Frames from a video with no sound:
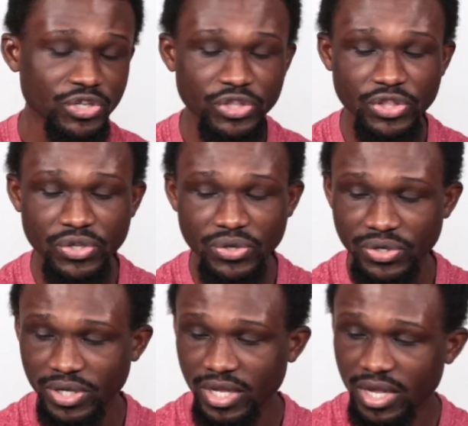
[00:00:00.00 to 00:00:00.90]
you look
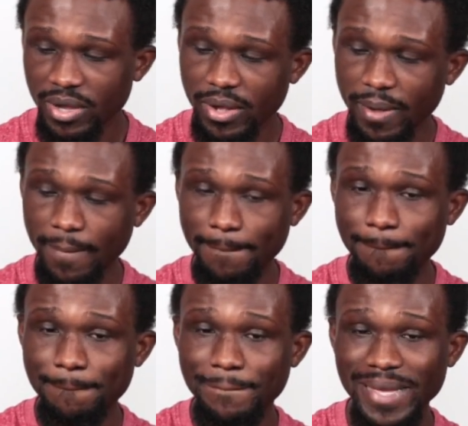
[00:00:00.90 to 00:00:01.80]

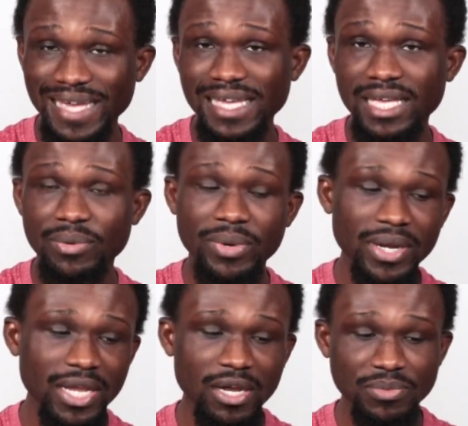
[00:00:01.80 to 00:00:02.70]
big when
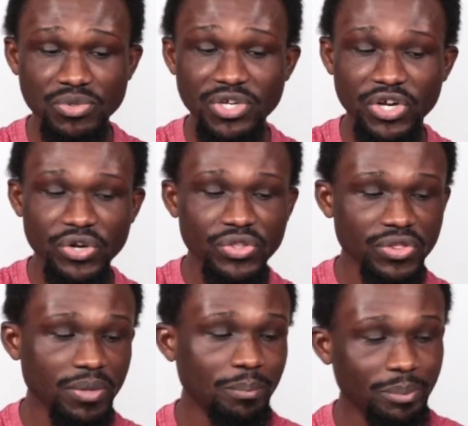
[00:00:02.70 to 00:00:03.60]
it comes to
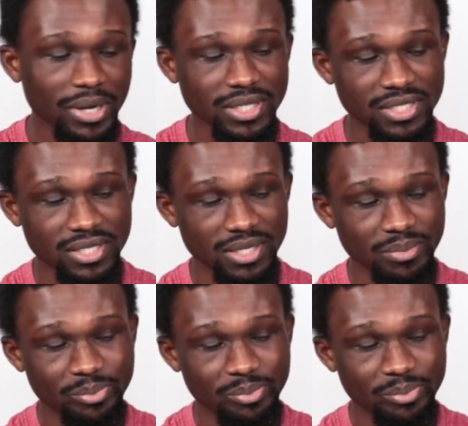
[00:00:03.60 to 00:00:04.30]
girth, but